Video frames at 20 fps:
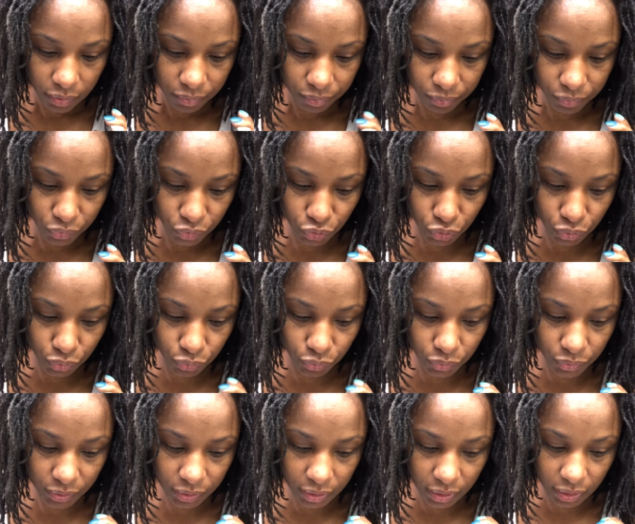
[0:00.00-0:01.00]

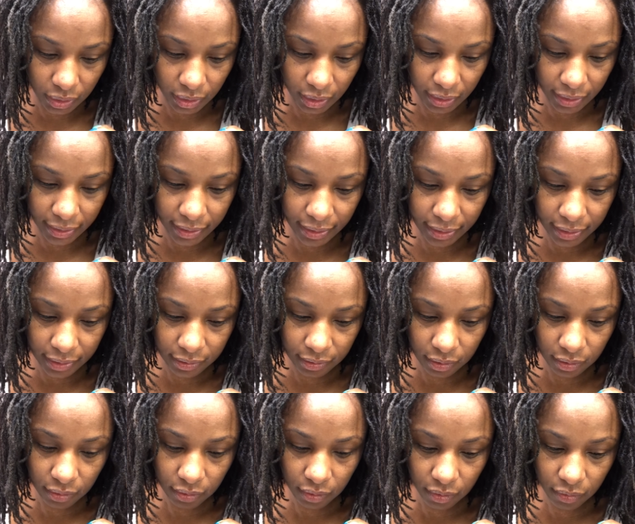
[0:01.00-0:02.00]
juice, and
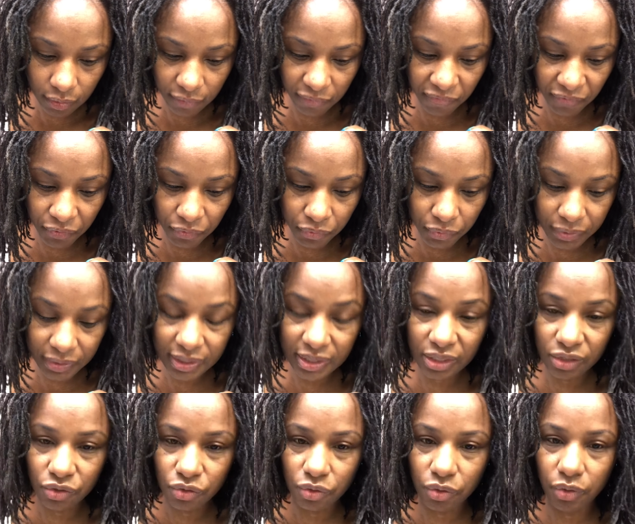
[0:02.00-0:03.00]
a few
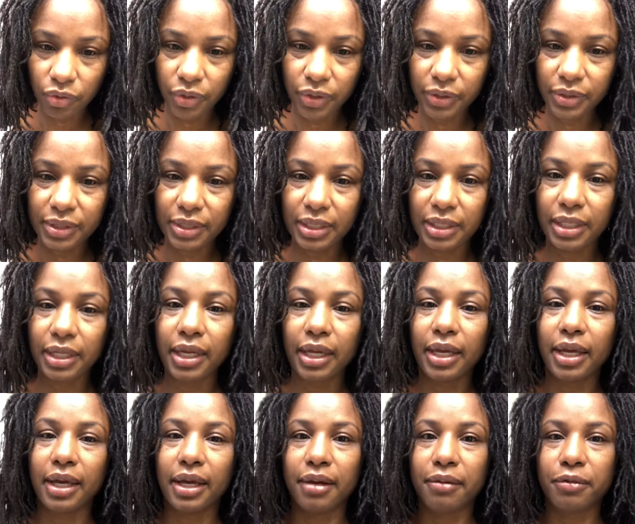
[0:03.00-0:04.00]
essential oils in it,
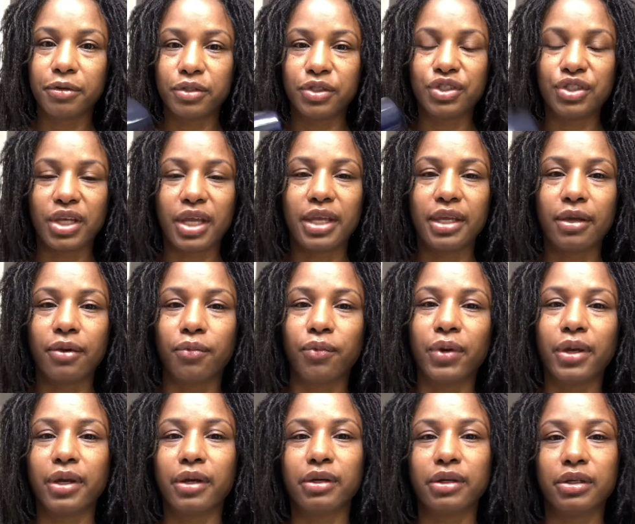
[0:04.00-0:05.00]
I'm gonna shake it
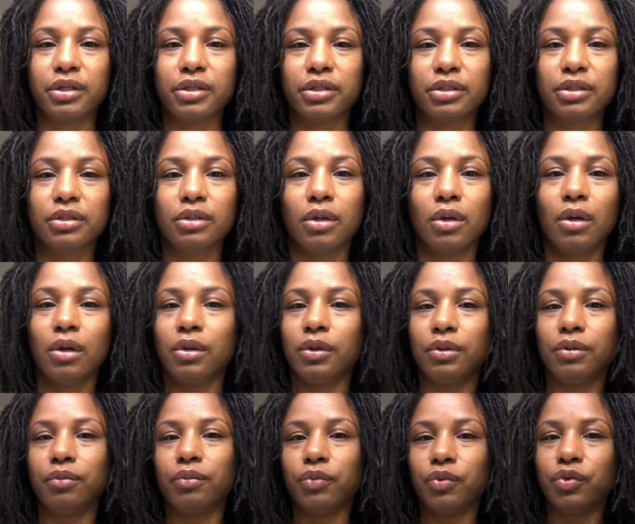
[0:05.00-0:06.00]
well because
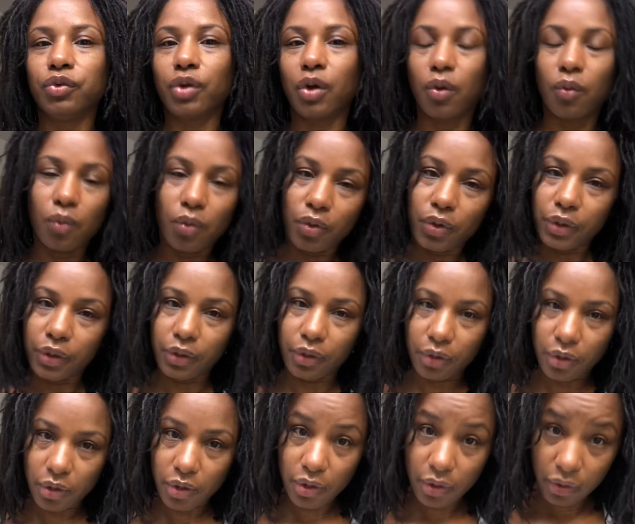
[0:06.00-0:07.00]
you know water and
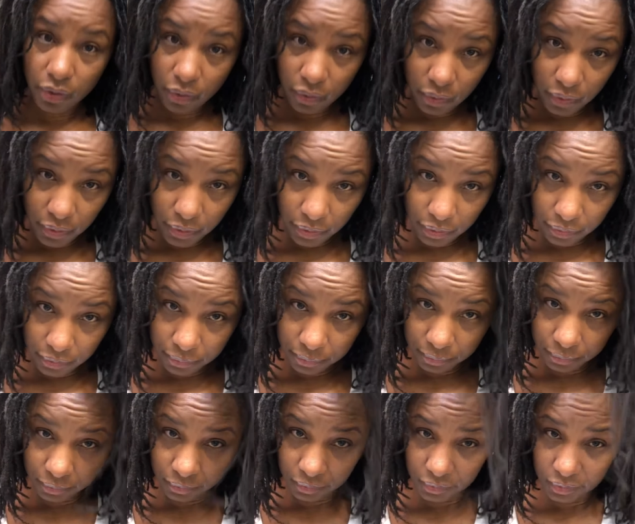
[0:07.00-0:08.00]
oil
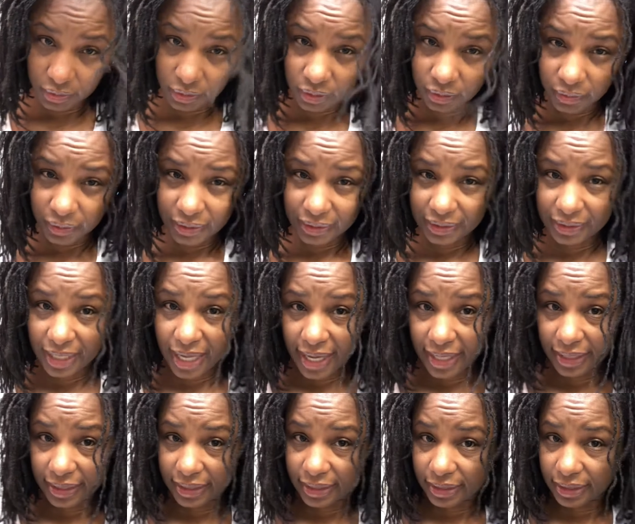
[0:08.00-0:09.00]
don't
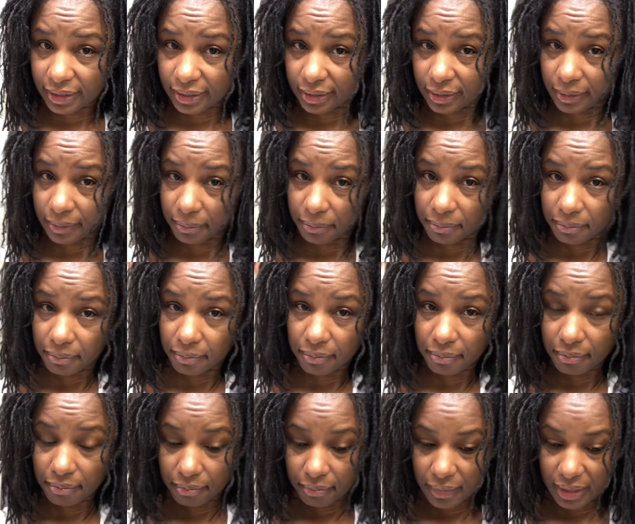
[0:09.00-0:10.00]
exactly
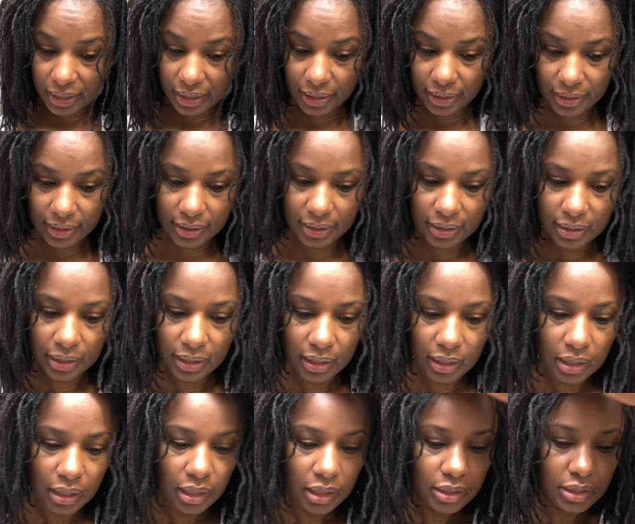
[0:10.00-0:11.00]
mix.
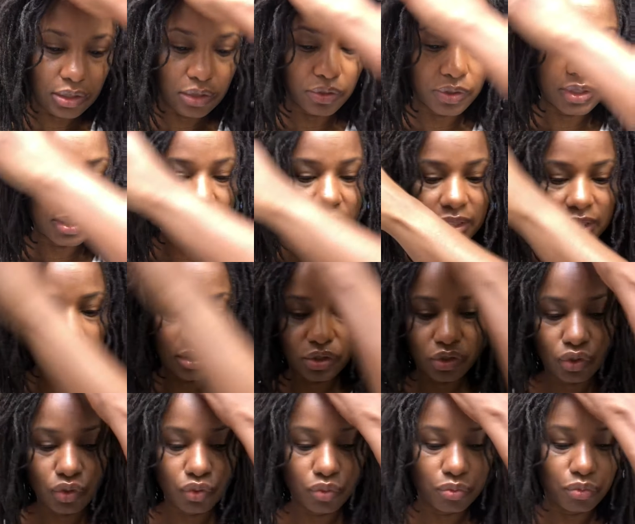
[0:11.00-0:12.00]
So since it
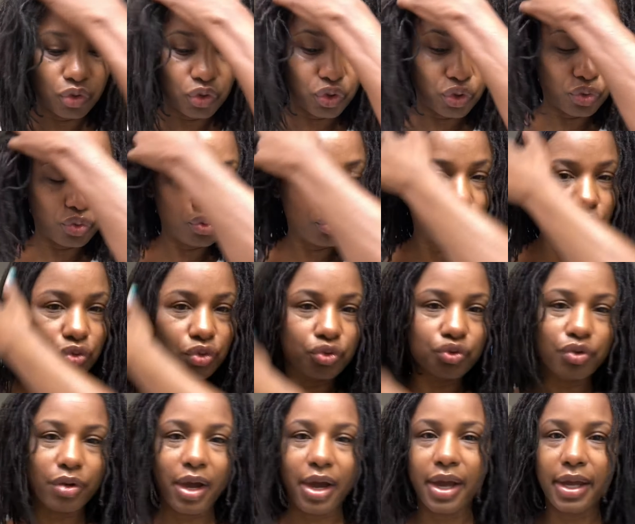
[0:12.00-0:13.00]
soothes
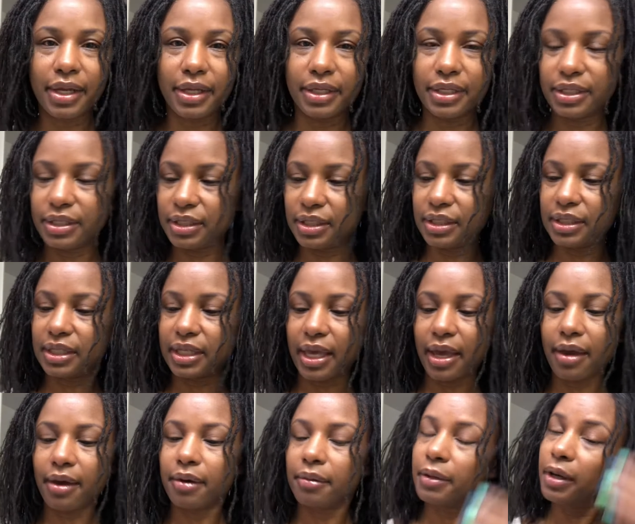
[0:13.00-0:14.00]
dry and itchy
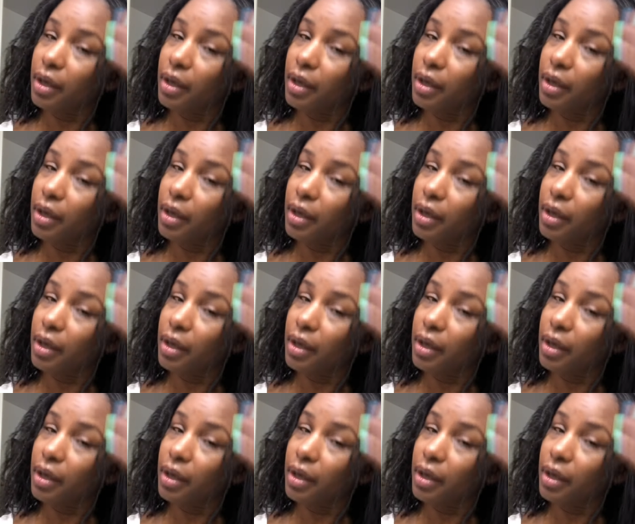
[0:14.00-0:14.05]
scalp,